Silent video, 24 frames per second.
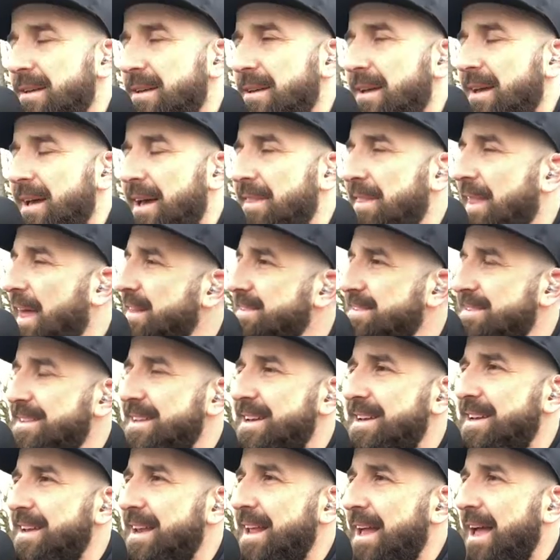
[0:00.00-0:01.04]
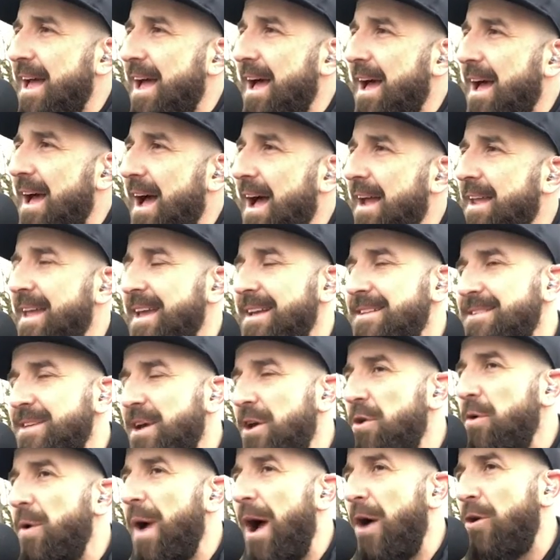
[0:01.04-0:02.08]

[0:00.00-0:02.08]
And that's it. I can't tell you how